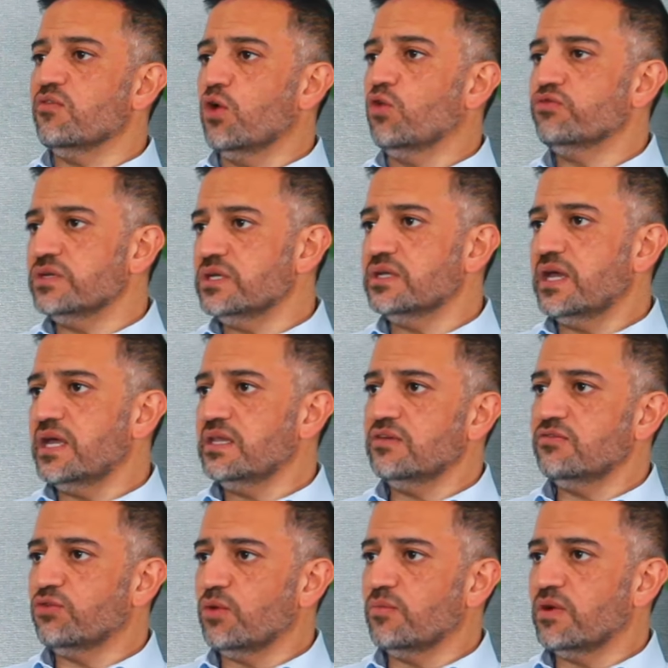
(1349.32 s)
involved in
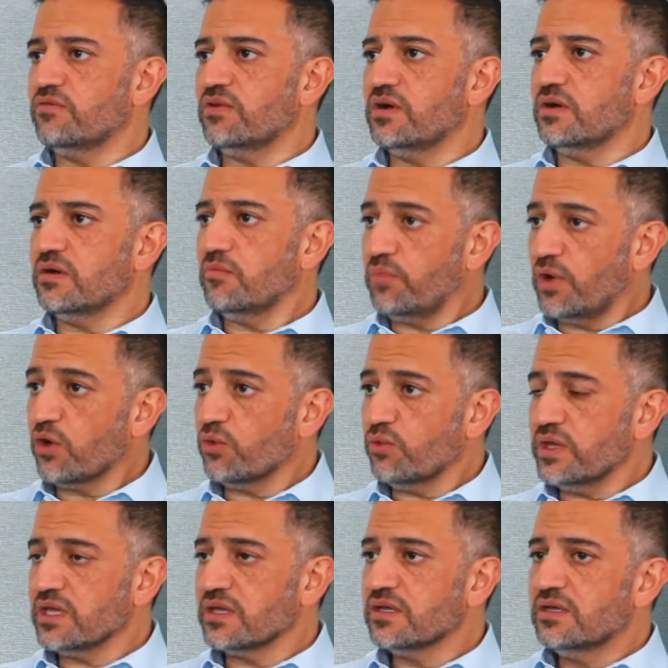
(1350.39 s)
any form of uh,
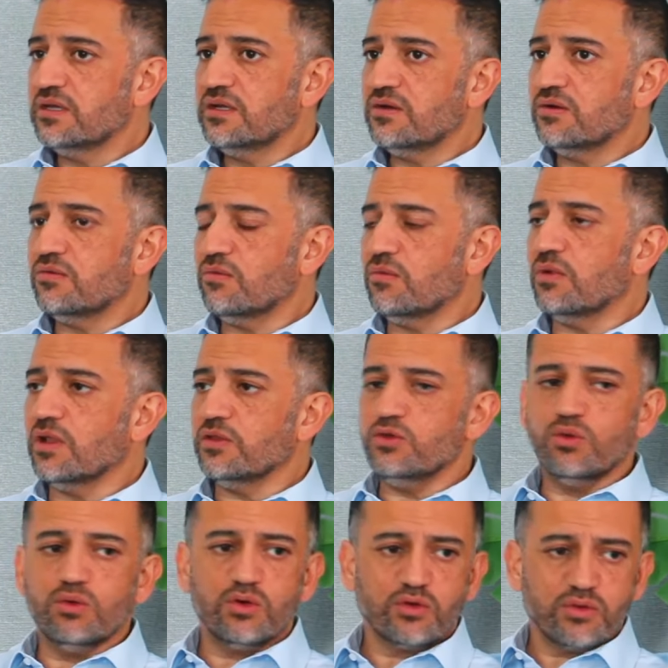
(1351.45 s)
borrowing, well,
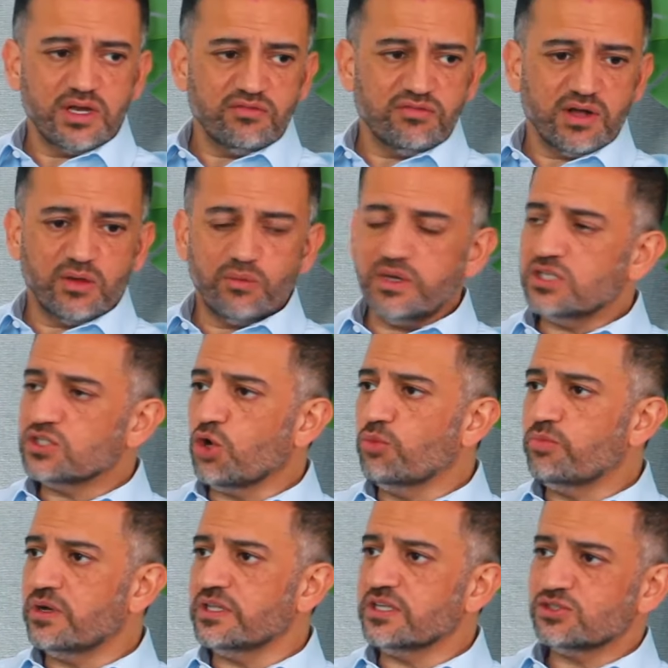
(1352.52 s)
your credit file, when it's
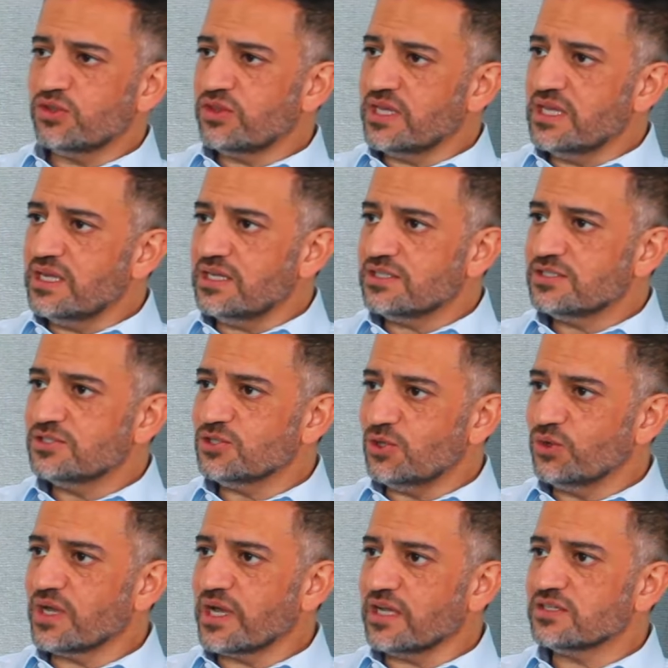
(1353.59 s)
open, there's nothing in it to
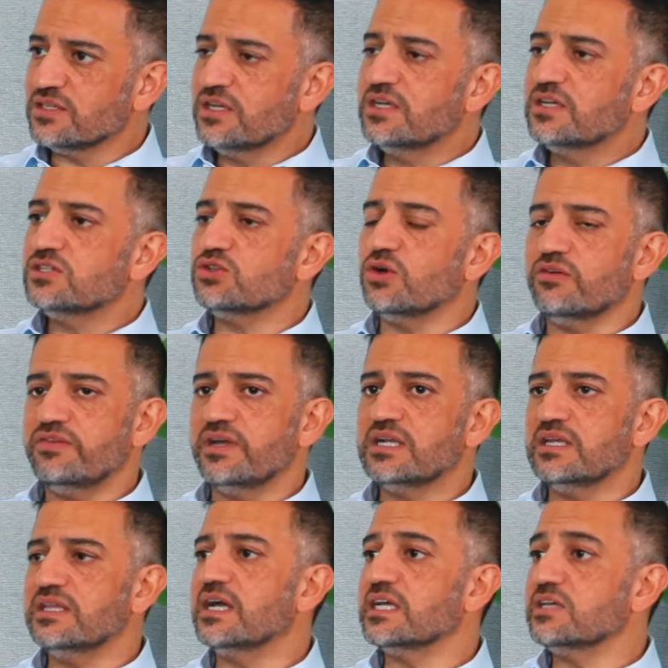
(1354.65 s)
look at. Right. So
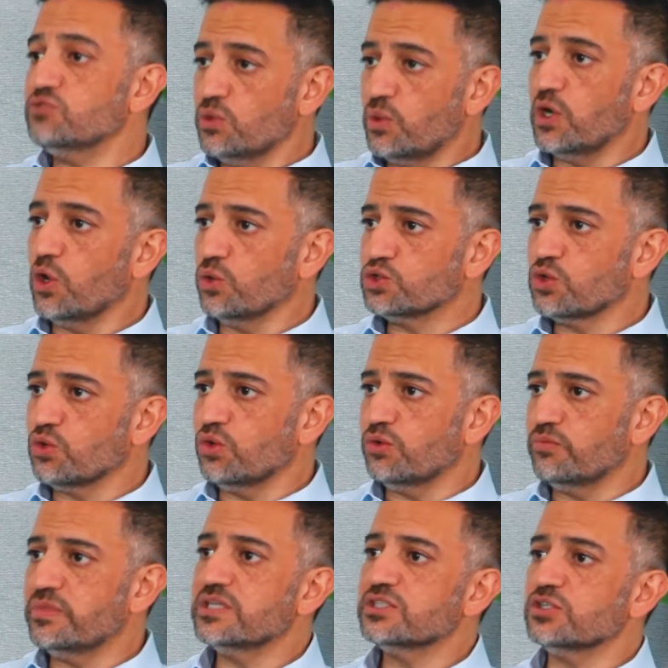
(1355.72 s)
effectively, that gives you a low
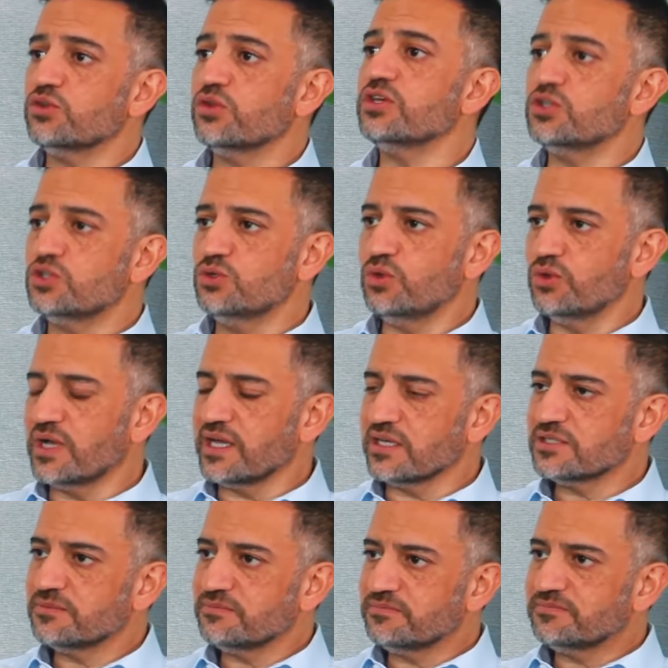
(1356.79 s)
score because there's nothing to look at.